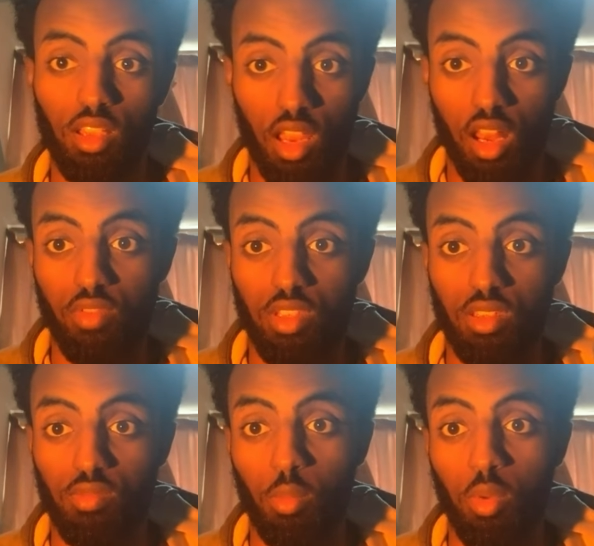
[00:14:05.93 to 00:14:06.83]
Can I
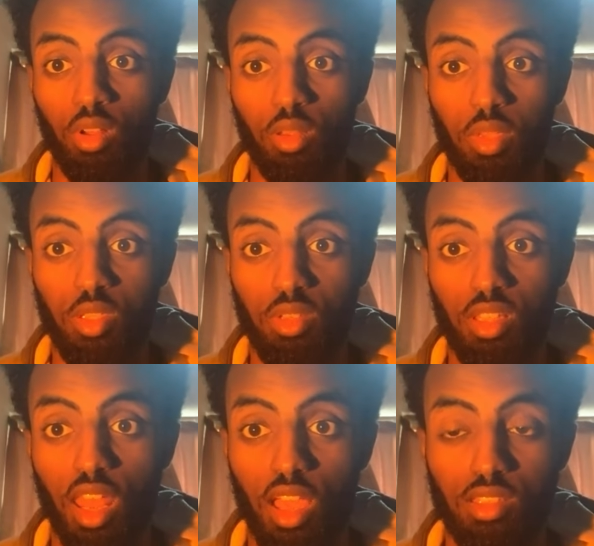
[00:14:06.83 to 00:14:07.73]
receive the ball in between
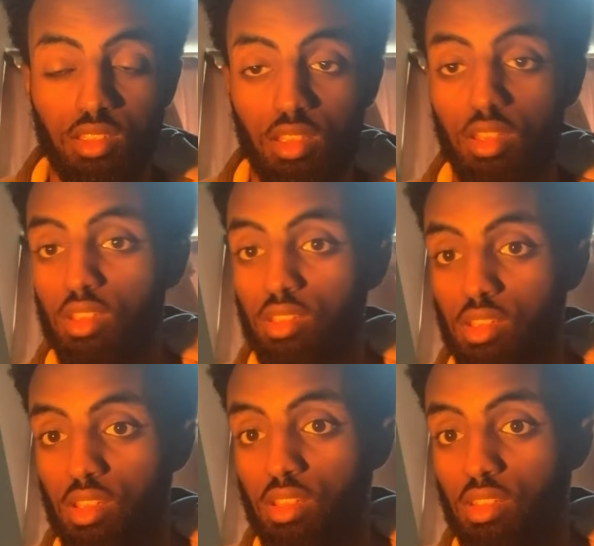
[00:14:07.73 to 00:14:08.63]
the lines? Da,
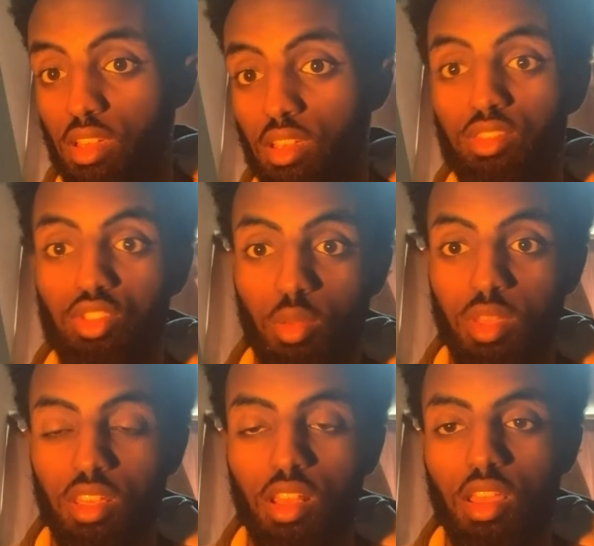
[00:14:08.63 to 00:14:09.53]
da, da, da. Do you know what I
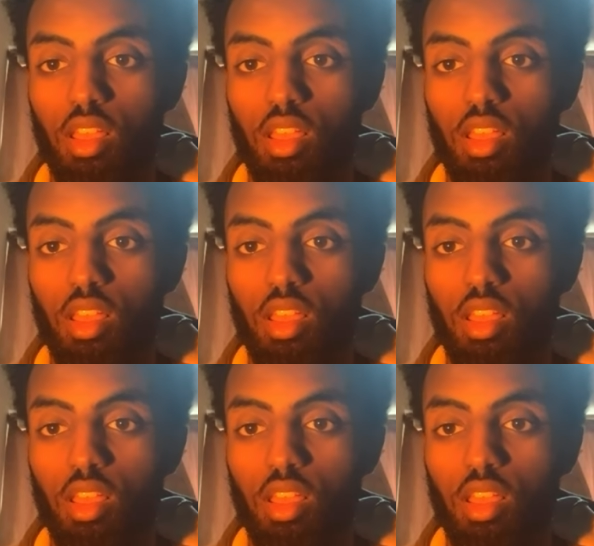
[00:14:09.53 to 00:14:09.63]
mean?